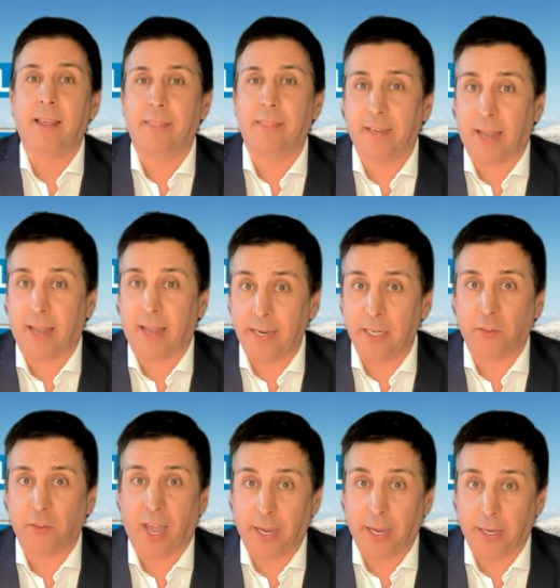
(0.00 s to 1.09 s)
than any
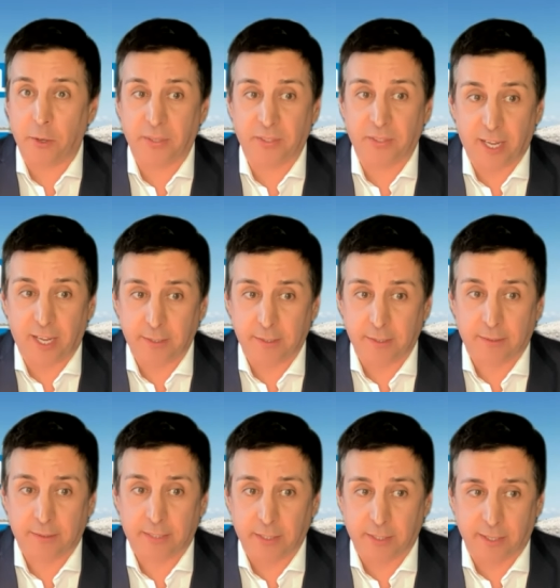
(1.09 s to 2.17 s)
other economic se
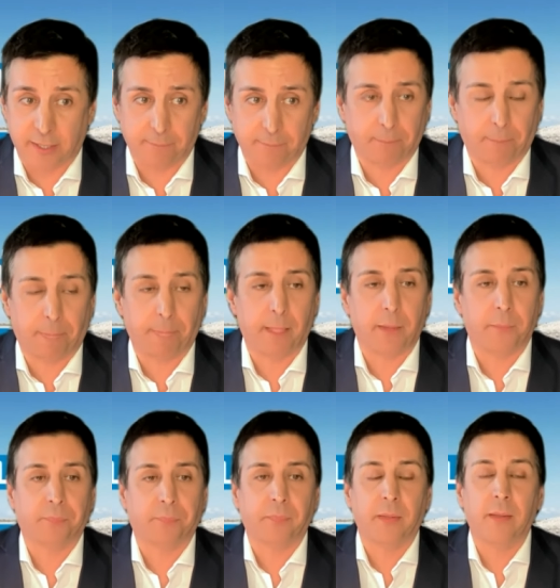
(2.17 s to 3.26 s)
sector.
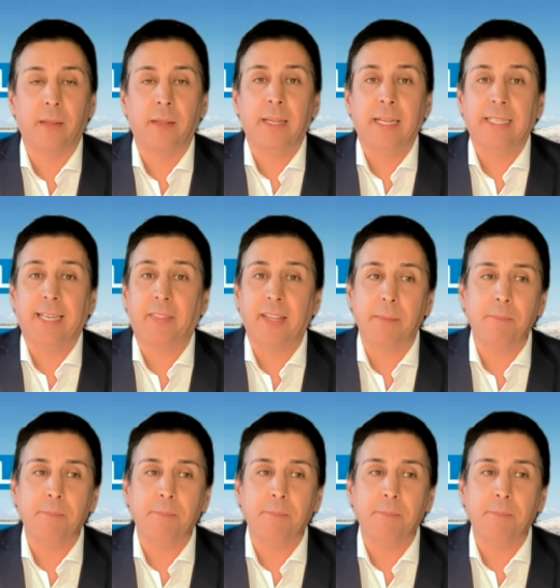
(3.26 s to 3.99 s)
Now, the